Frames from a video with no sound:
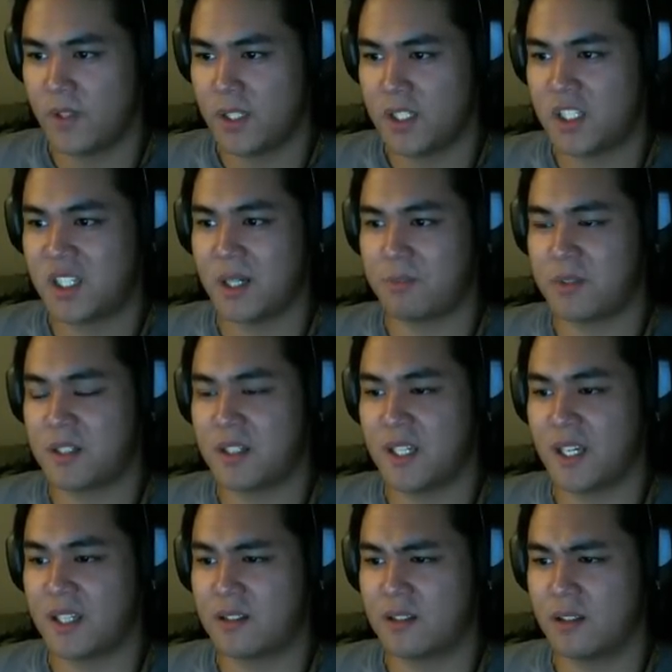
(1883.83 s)
Chapter
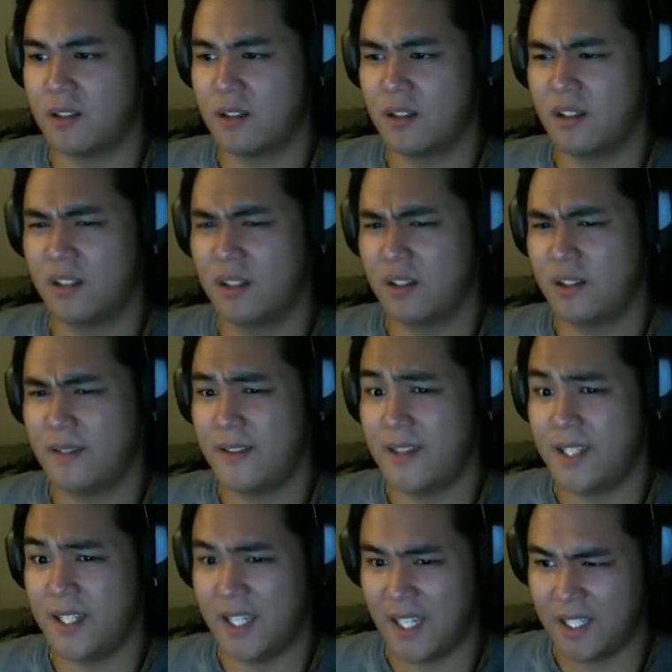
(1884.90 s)
6
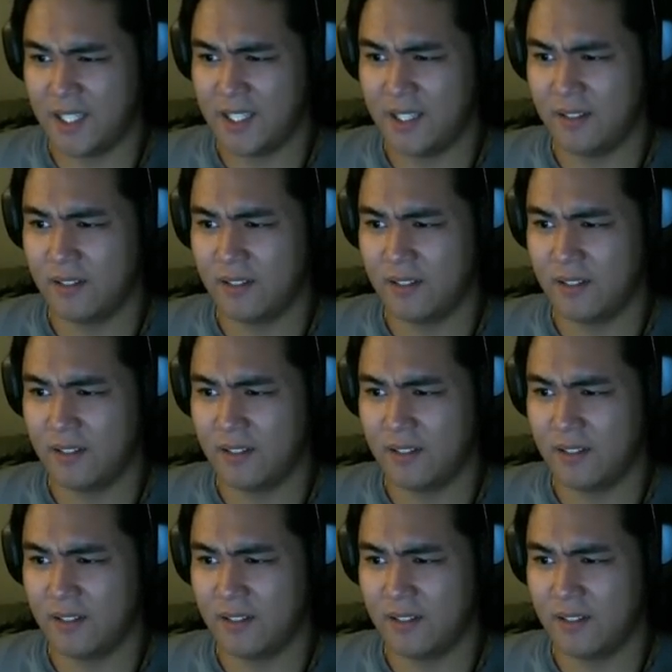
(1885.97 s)
The End?